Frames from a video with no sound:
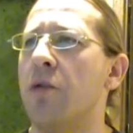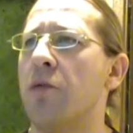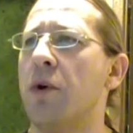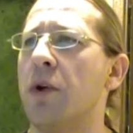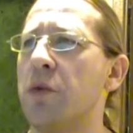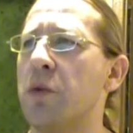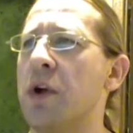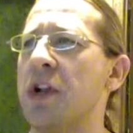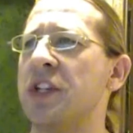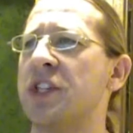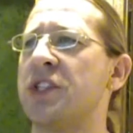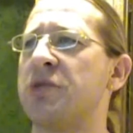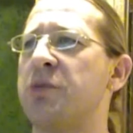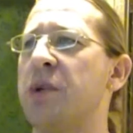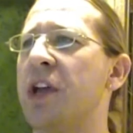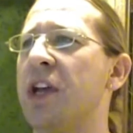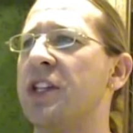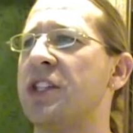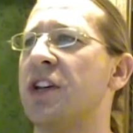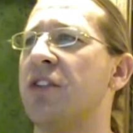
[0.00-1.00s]
When one
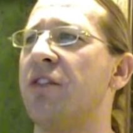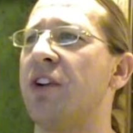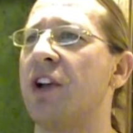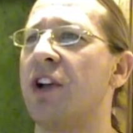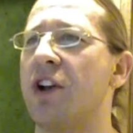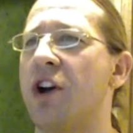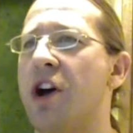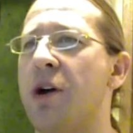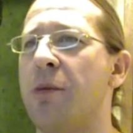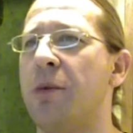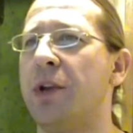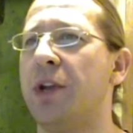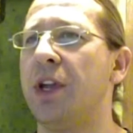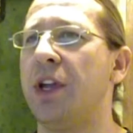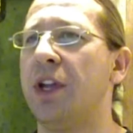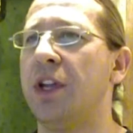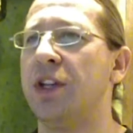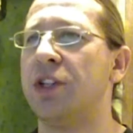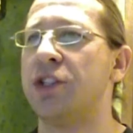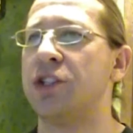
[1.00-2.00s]
speaks of a
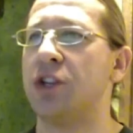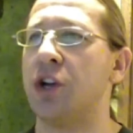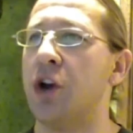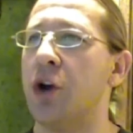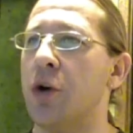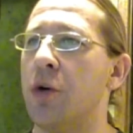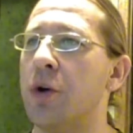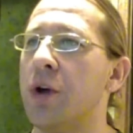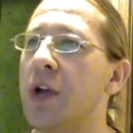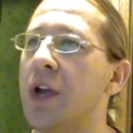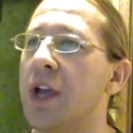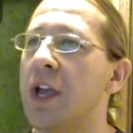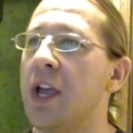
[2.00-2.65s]
comedy show,